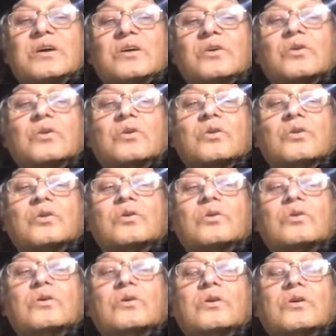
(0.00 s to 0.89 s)

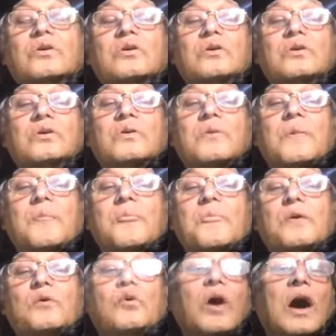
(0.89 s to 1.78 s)
who
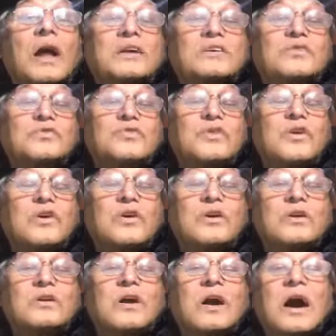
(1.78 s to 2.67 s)
worked
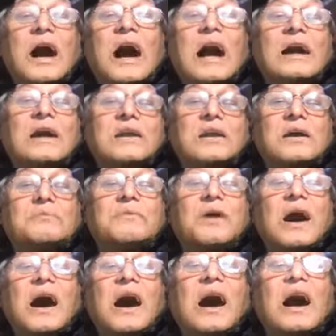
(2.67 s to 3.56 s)
for Akram
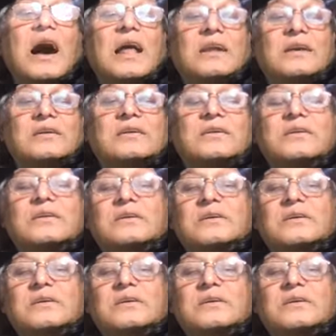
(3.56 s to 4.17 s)
Khan,